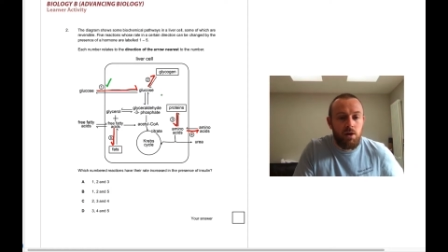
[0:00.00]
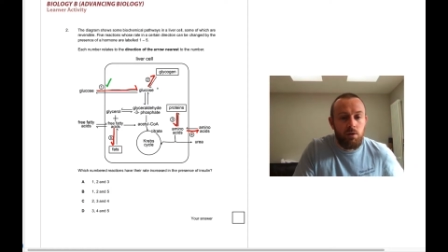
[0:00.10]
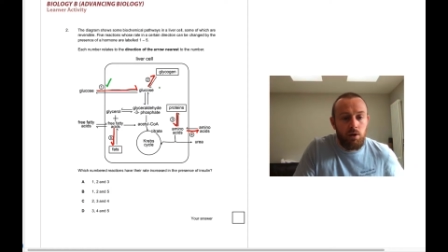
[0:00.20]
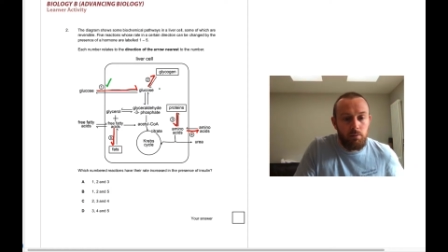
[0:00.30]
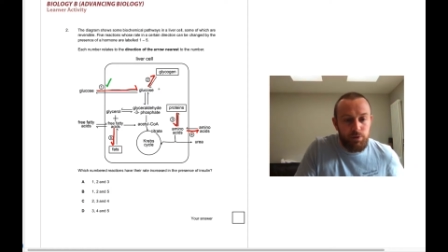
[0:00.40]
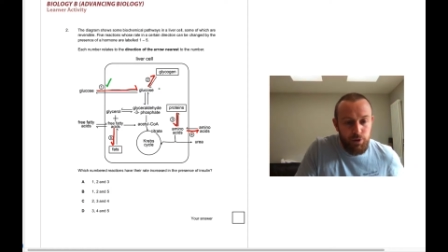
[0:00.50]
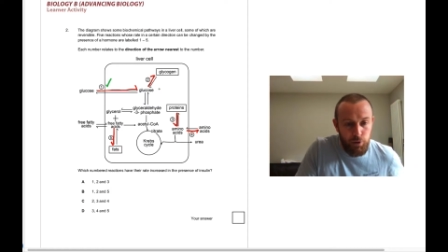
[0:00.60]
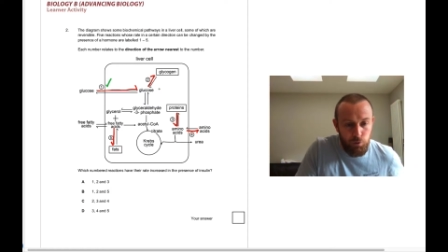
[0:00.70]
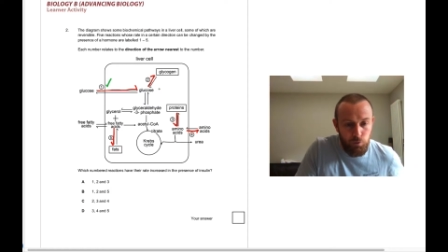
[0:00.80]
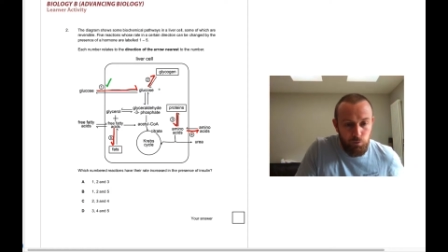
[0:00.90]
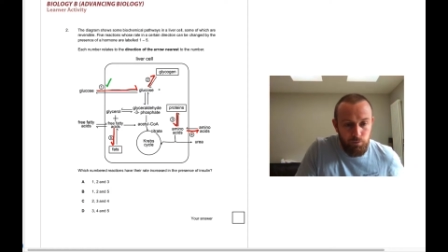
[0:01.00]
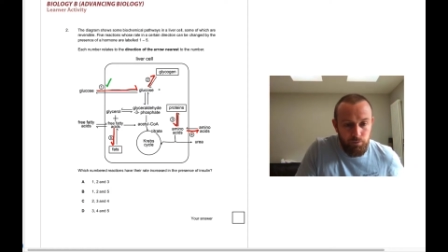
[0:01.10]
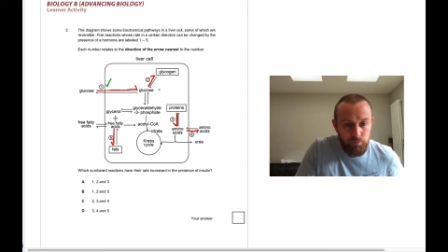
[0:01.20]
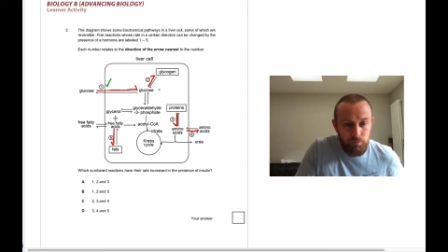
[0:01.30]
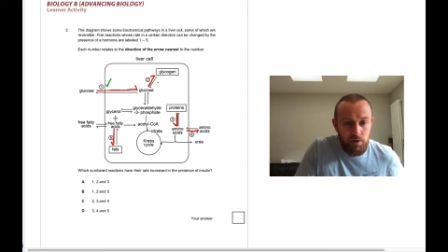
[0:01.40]
Number 2,
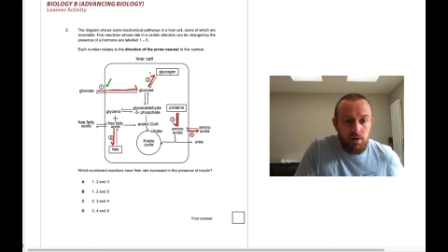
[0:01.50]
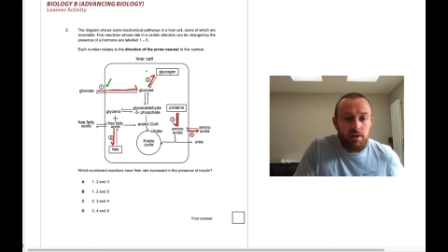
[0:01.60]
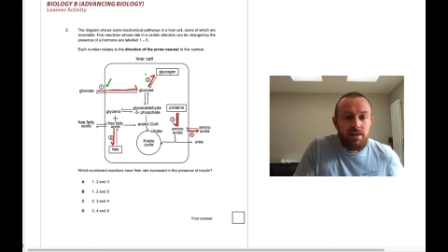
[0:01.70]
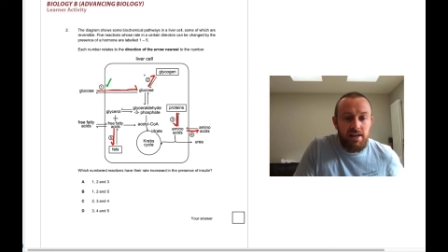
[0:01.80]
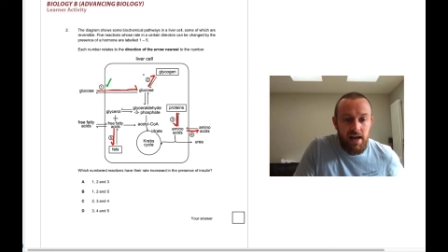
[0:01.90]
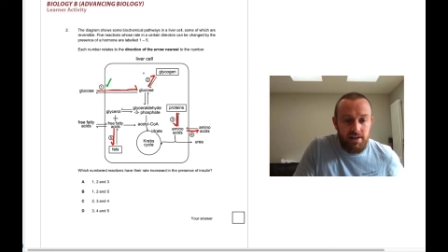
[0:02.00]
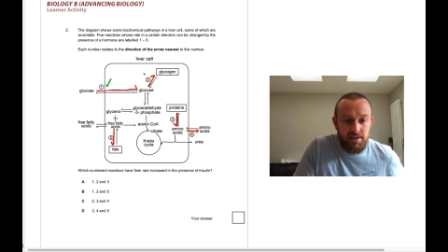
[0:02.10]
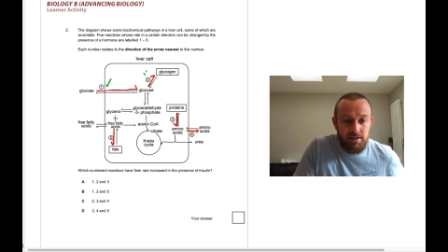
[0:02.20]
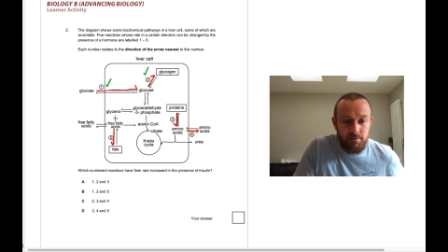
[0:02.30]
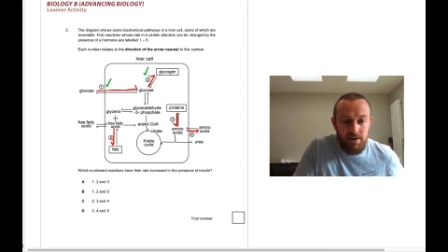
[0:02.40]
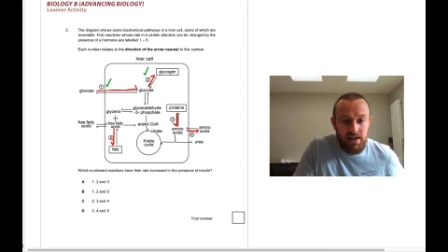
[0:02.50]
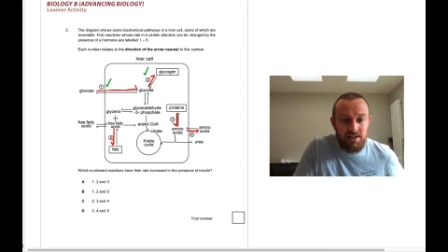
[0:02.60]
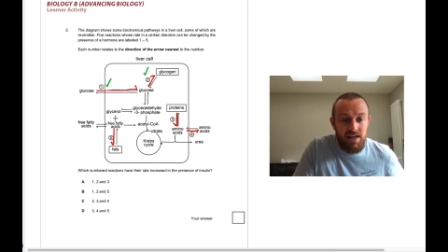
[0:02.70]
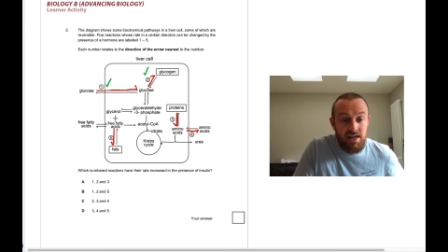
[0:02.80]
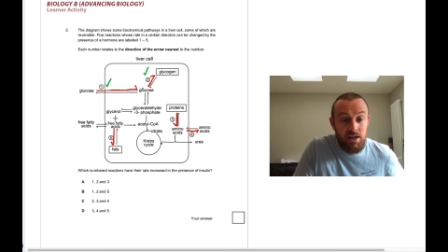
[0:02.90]
yes, that's
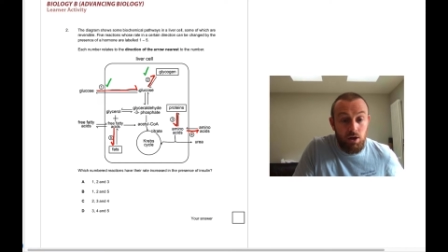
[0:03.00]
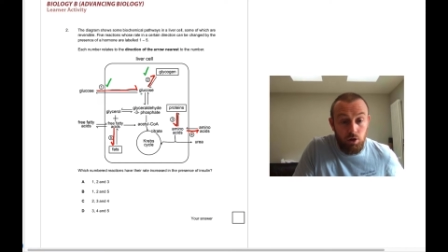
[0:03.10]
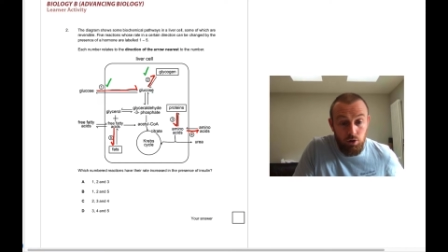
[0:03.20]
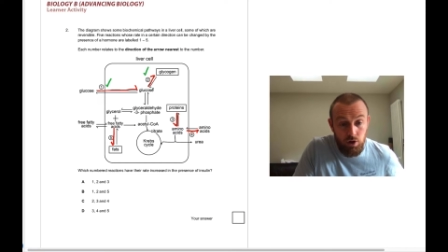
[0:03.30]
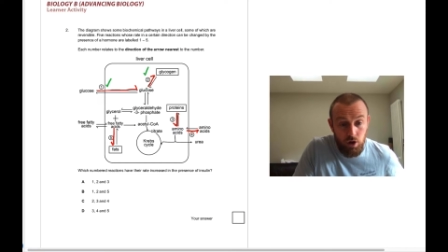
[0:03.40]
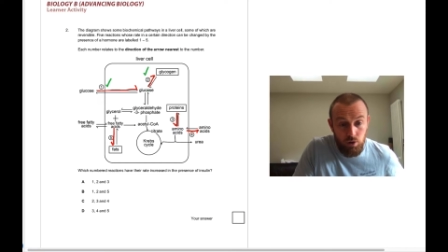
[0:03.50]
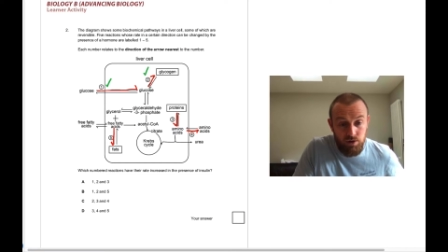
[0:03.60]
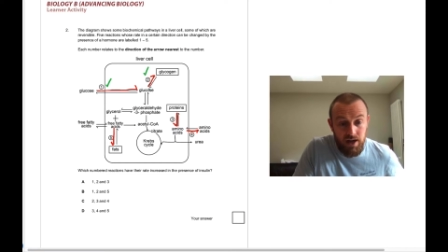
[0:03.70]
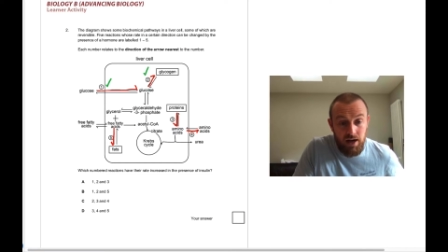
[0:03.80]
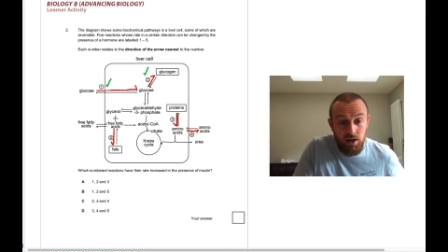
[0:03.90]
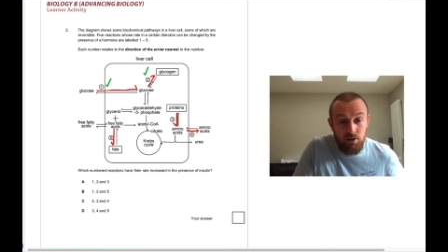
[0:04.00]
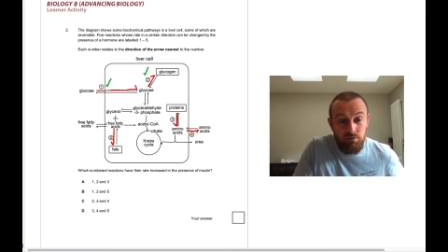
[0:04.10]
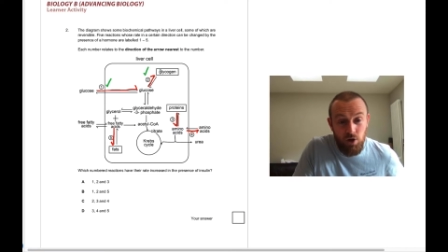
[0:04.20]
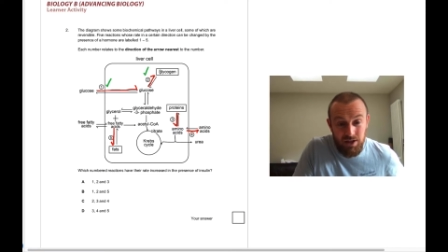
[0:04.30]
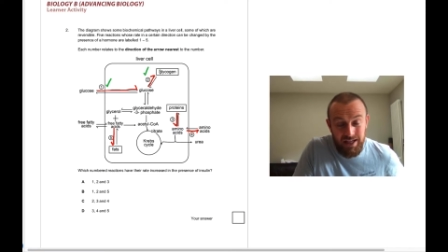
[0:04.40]
taking glucose and
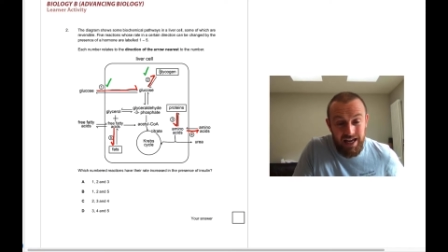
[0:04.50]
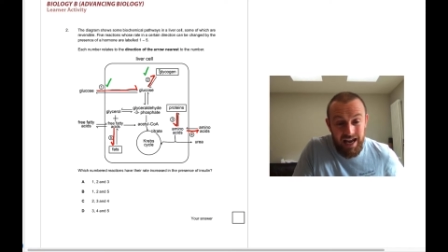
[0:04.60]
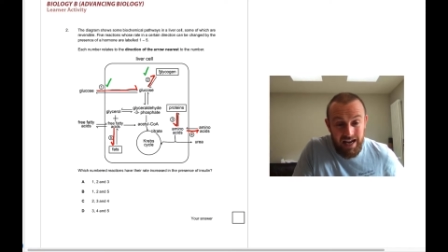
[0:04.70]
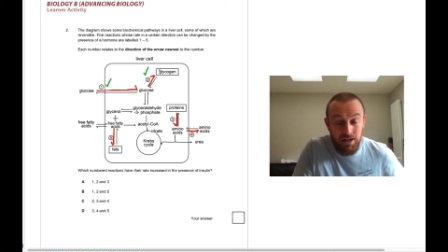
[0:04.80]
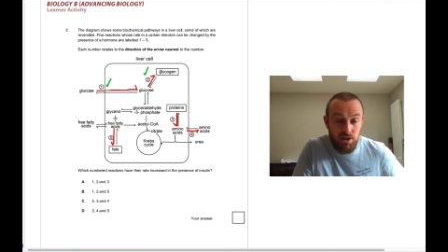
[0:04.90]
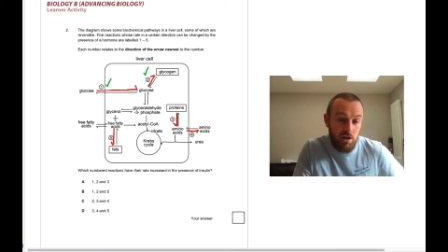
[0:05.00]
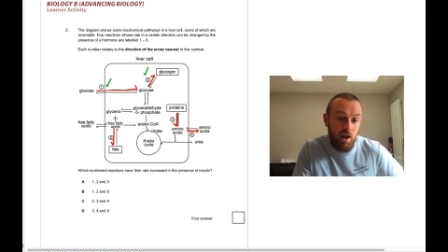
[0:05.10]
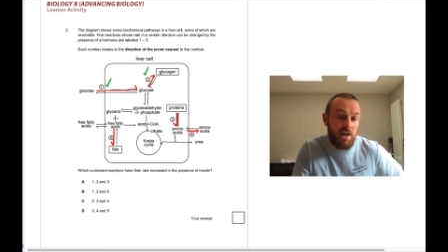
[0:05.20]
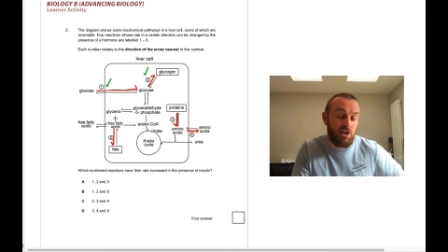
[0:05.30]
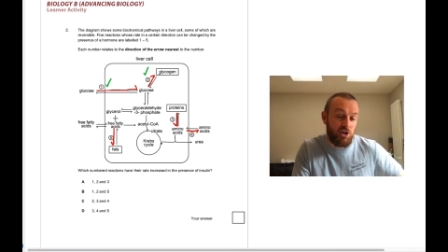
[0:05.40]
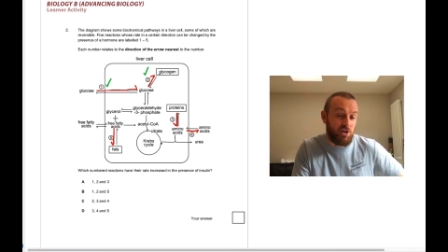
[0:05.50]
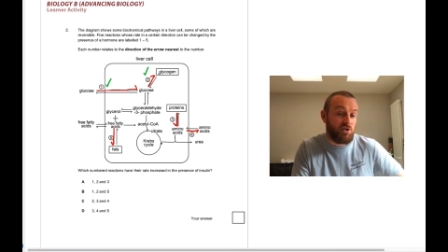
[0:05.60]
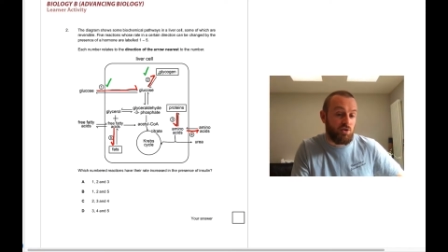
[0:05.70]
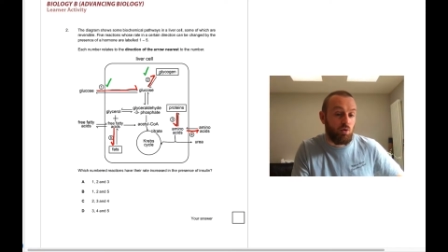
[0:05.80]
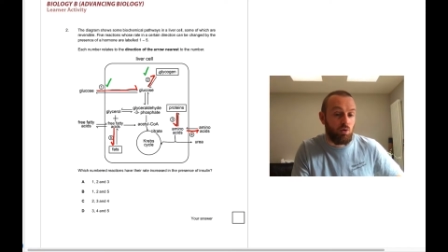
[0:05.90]
converting it into glycogen, a
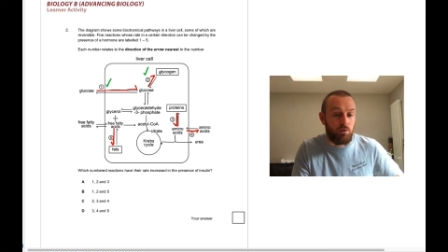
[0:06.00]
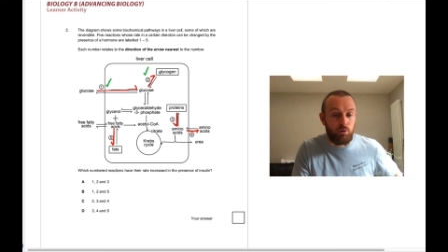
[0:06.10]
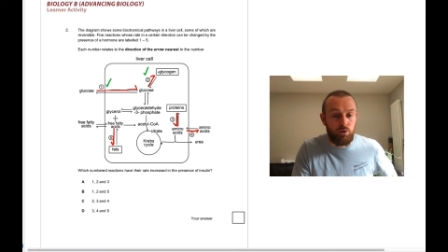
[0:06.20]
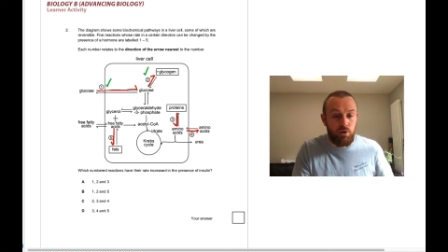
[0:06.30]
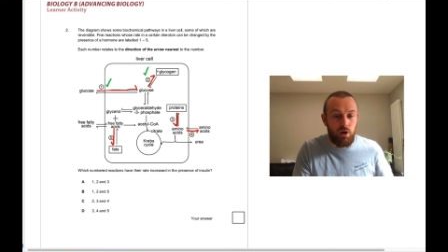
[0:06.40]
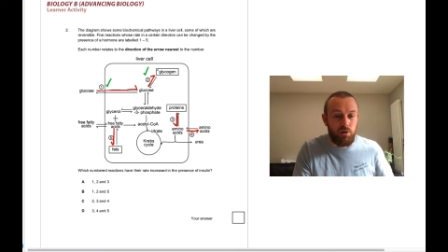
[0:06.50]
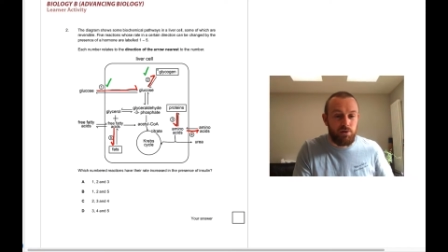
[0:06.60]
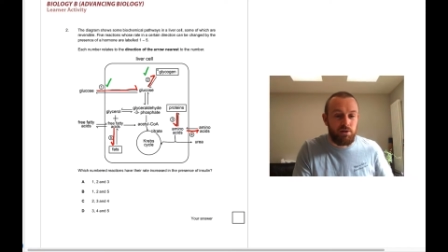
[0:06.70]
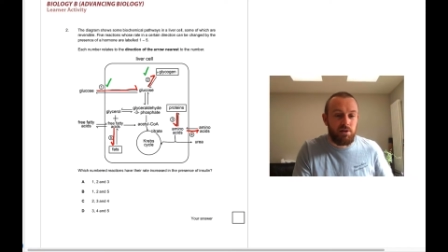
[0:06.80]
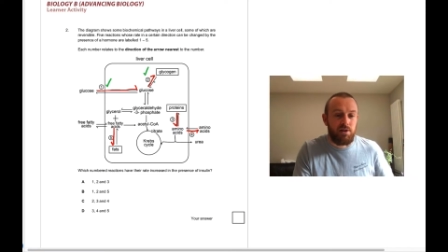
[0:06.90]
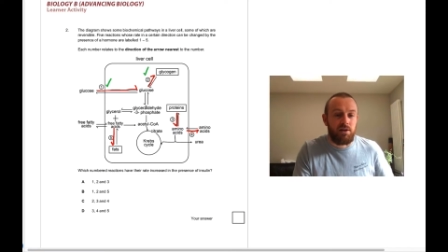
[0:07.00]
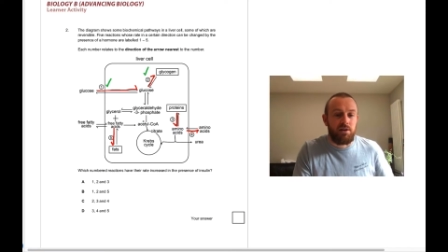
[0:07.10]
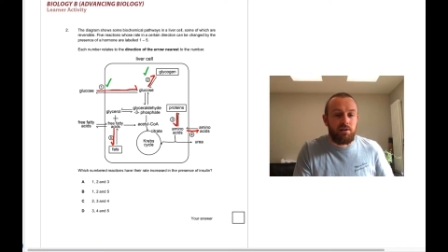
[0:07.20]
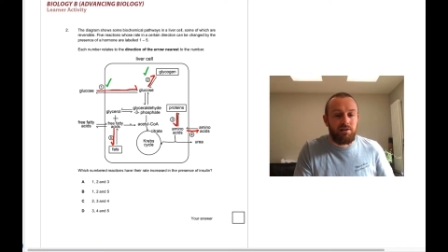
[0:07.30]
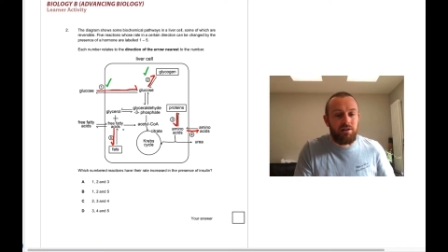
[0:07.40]
store of glucose.
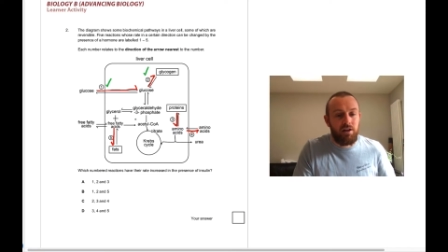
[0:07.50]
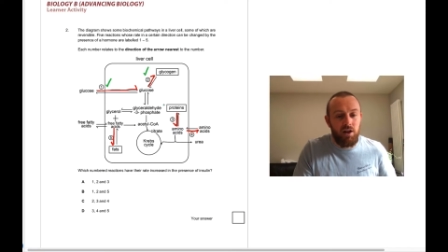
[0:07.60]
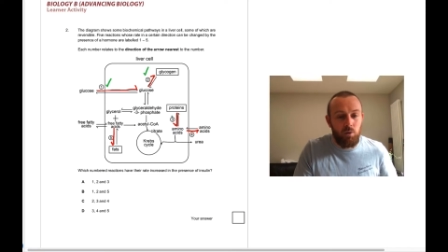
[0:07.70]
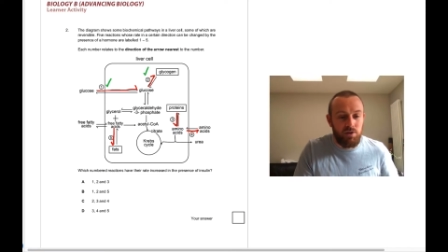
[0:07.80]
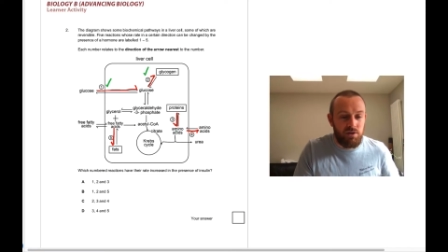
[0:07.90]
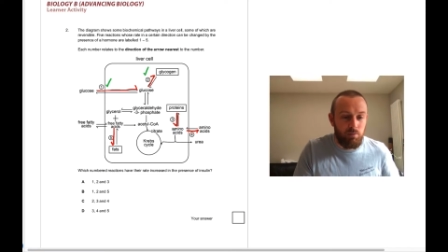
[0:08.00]
Now the other ones are a